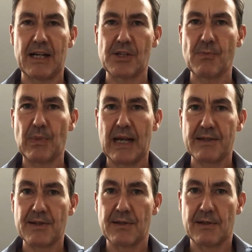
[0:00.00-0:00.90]
action
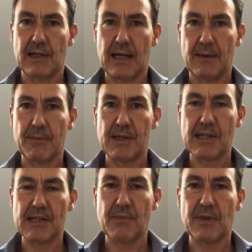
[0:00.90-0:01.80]
plans?
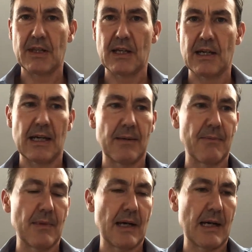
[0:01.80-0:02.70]
Is that something that
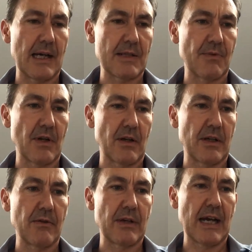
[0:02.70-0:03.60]
Asthma and
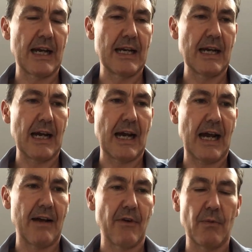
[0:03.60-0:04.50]
Lung UK
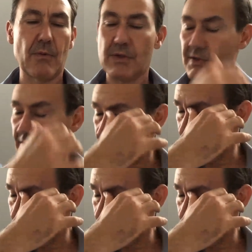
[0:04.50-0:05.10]
have? I wasn't